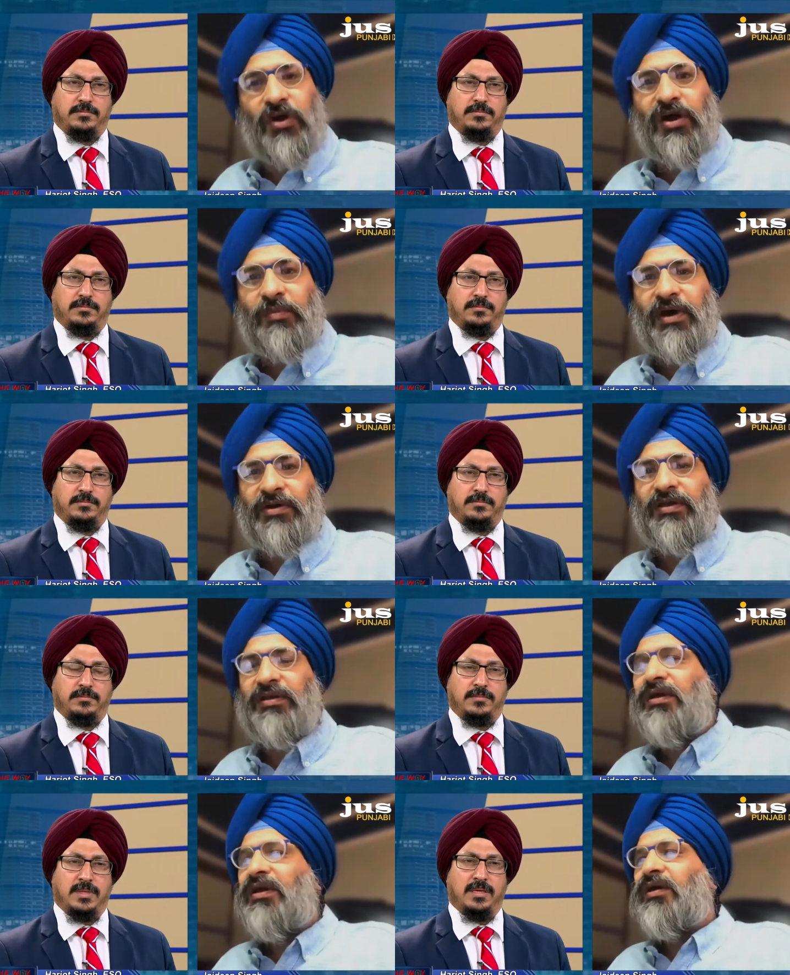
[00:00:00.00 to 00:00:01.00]
Speaker 1: talk about it.
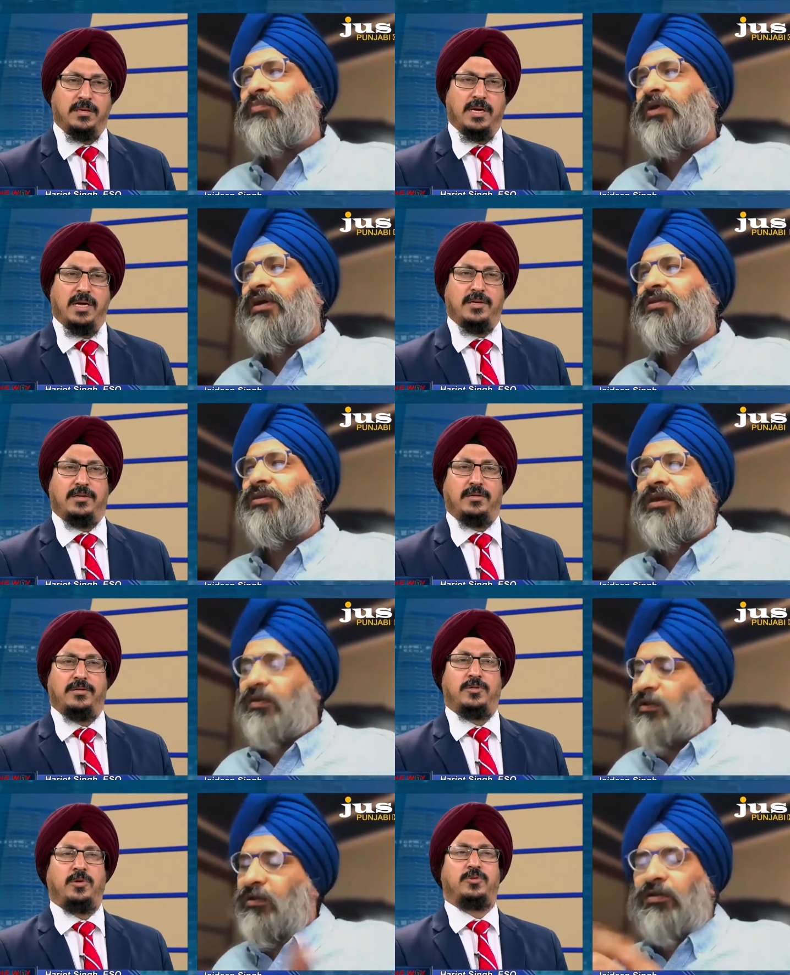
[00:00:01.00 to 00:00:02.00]
But
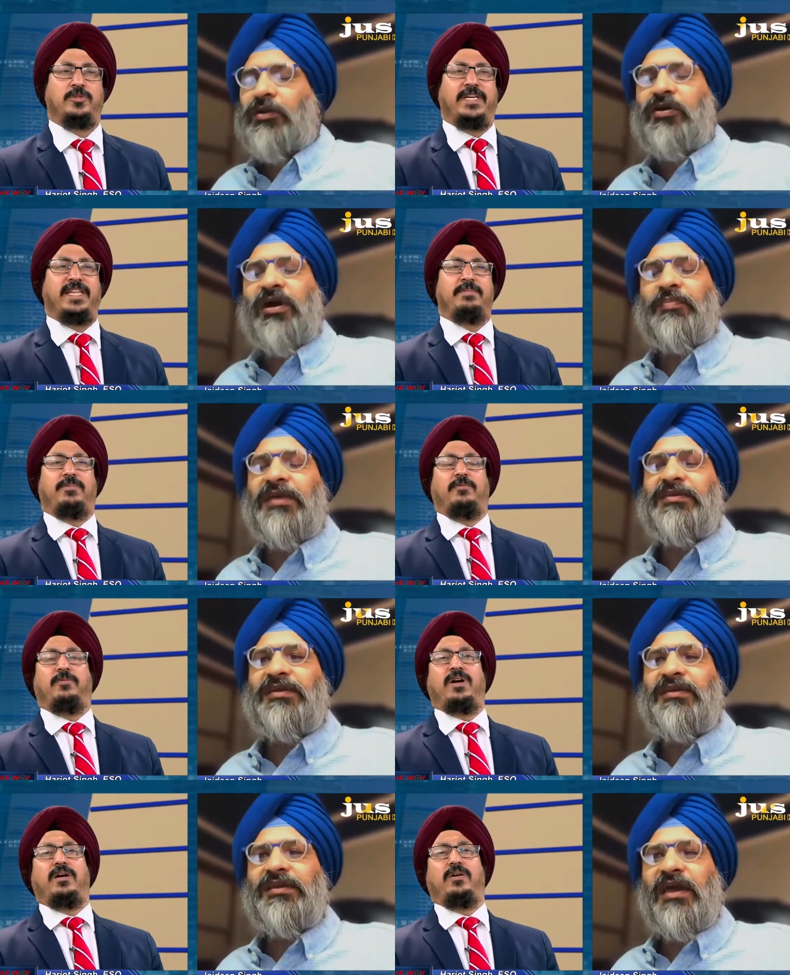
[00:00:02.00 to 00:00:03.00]
so, so Jedi,
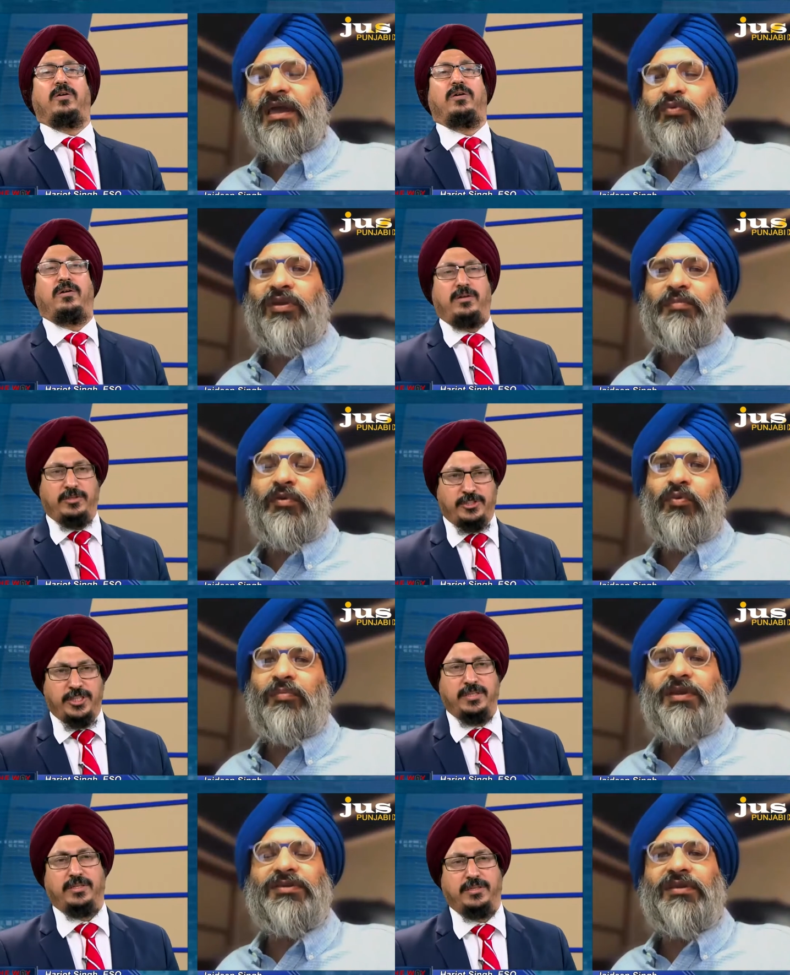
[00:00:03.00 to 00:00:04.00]
1898, Wilming,
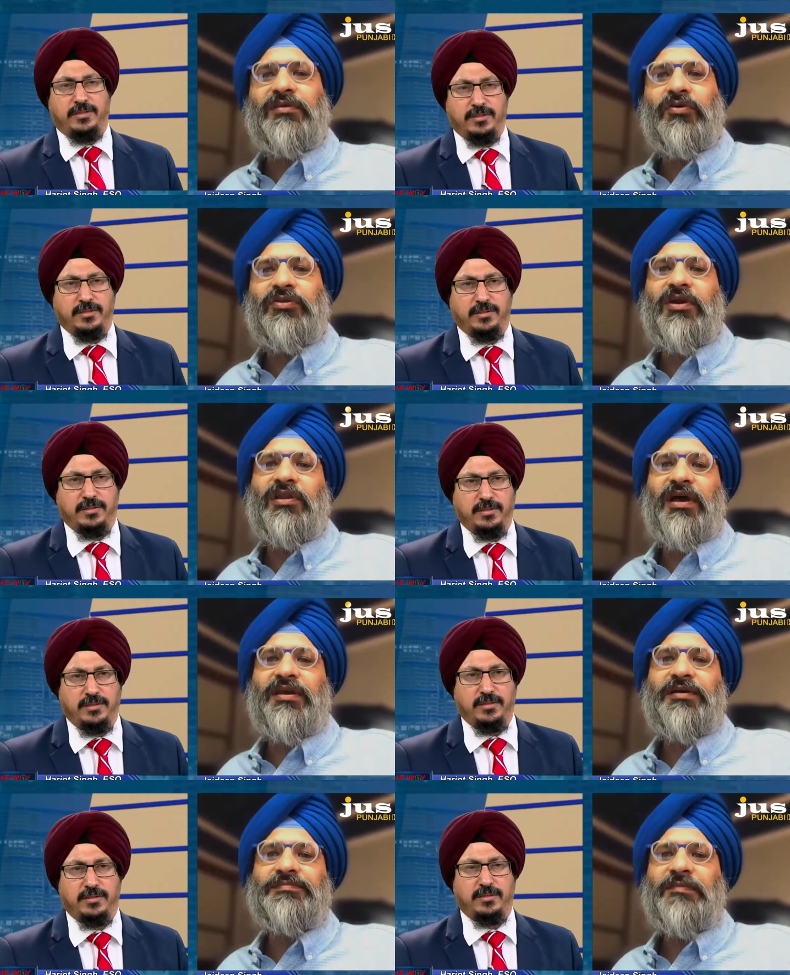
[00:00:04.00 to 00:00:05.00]
Wilmington, North
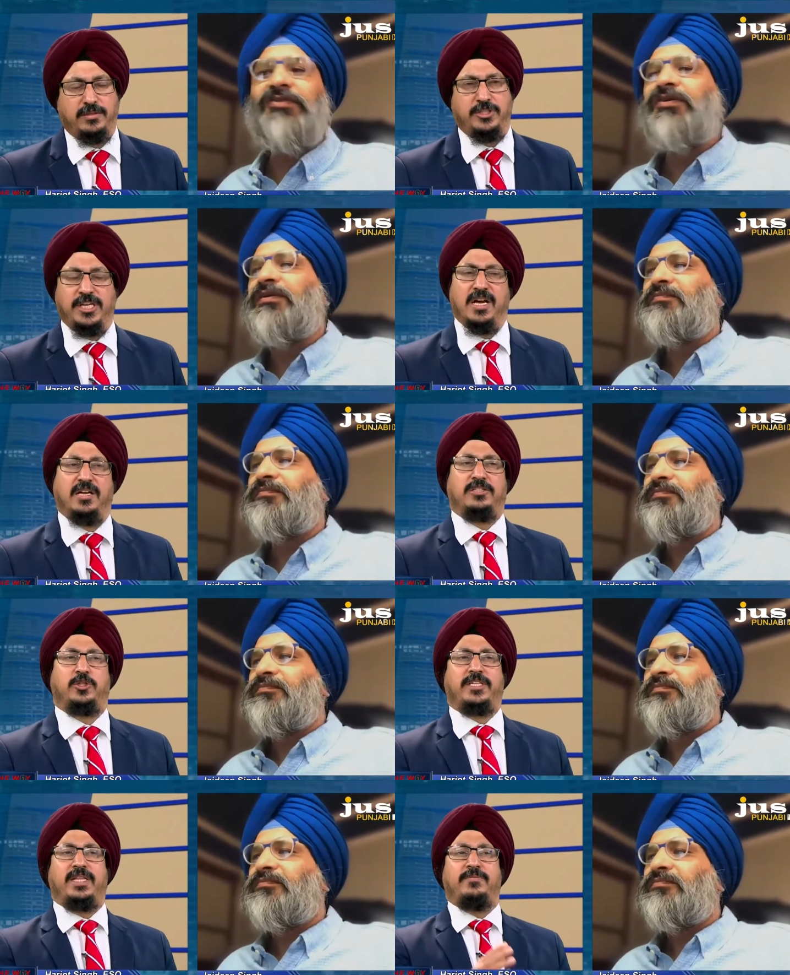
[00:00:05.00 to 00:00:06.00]
Carolina. So
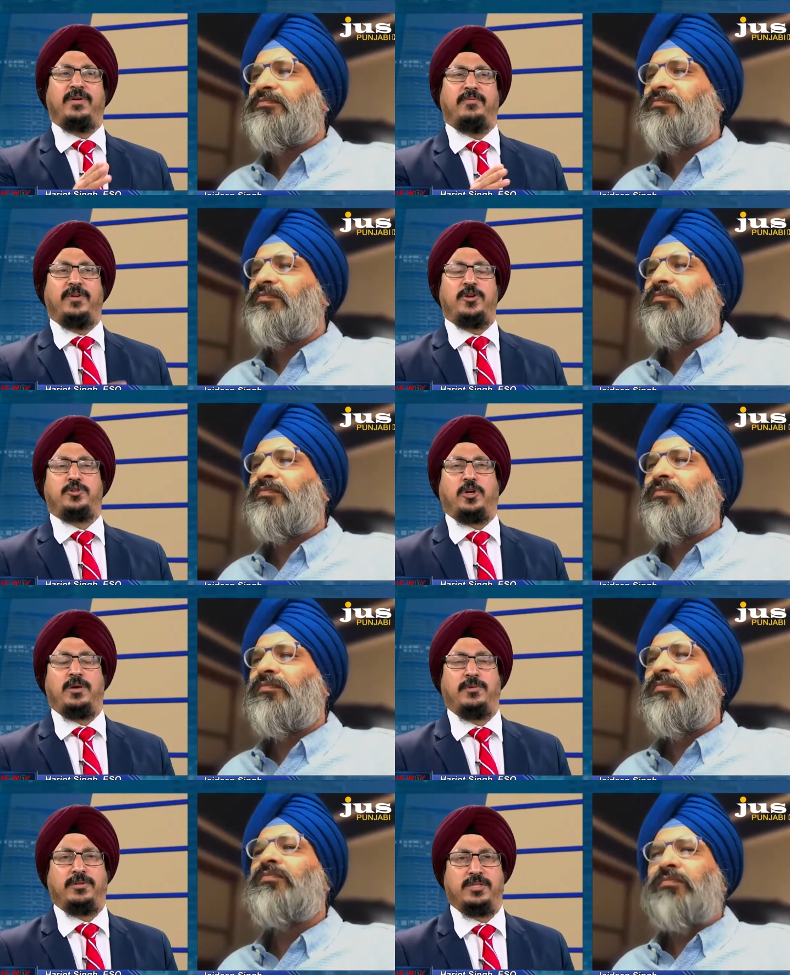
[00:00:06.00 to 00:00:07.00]
Jedi,
Speaker 2: when, when, you're talking
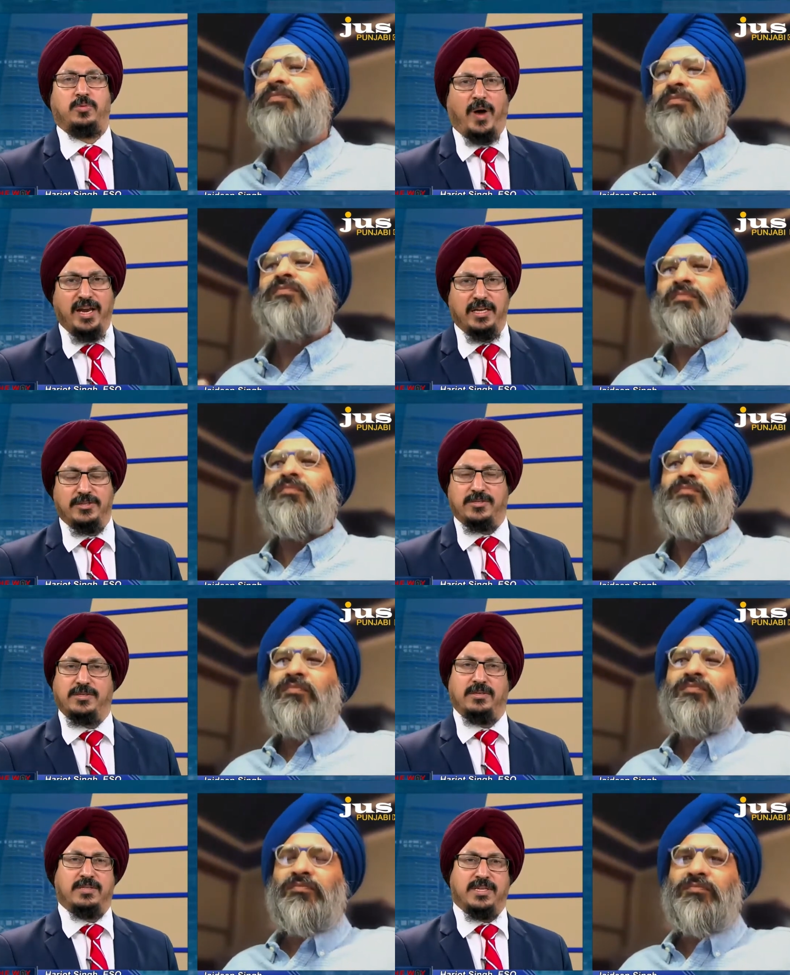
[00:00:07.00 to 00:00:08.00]
about this violence,
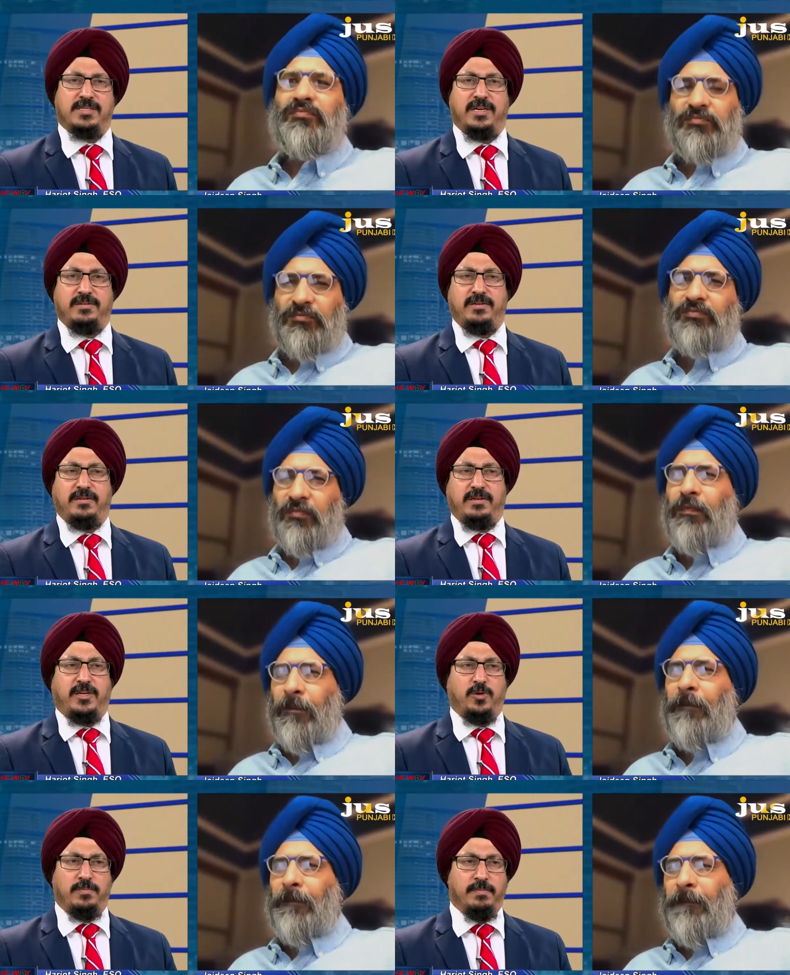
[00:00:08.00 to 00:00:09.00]
does that uh,
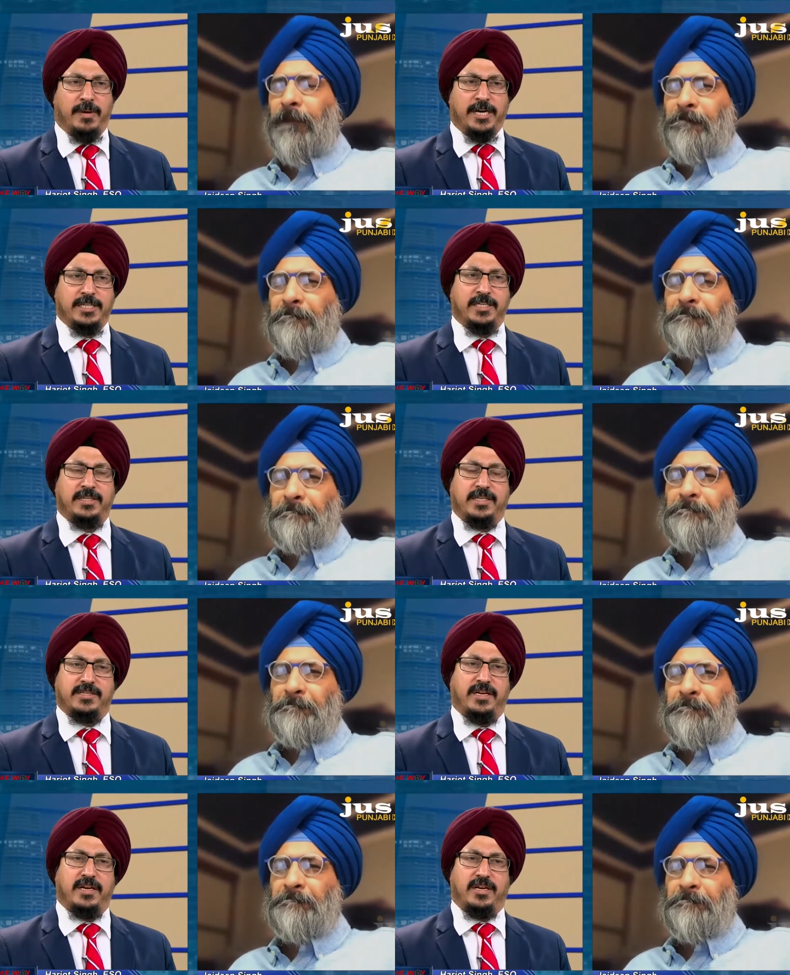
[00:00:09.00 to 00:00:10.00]
include murder? Does
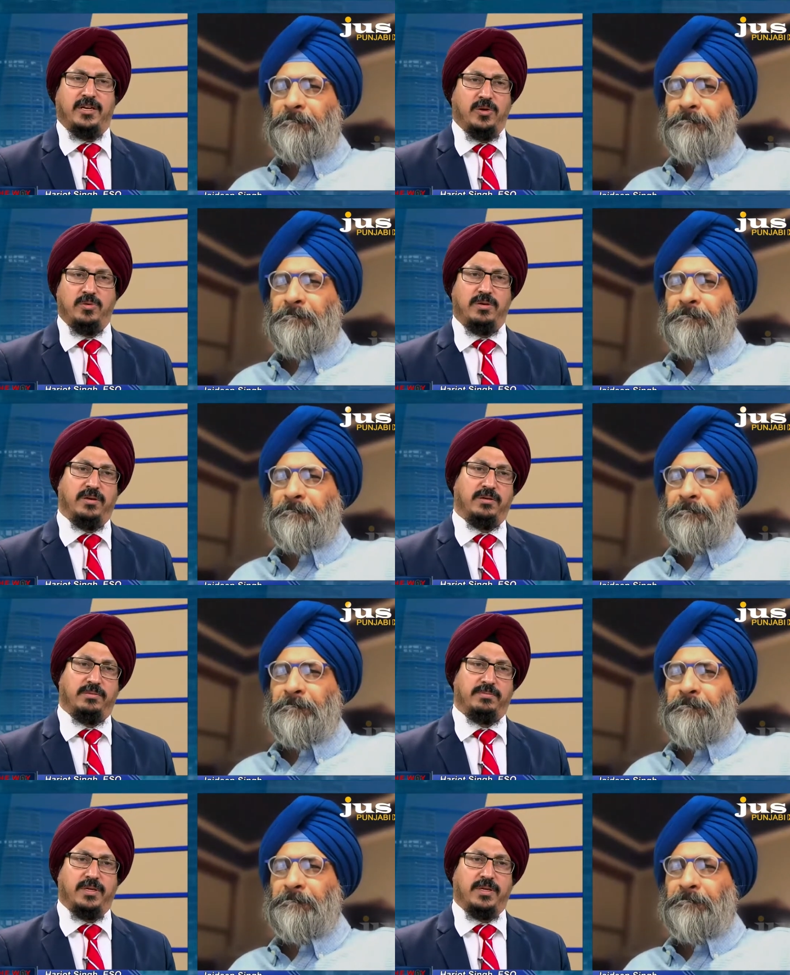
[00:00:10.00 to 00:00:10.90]
it include uh,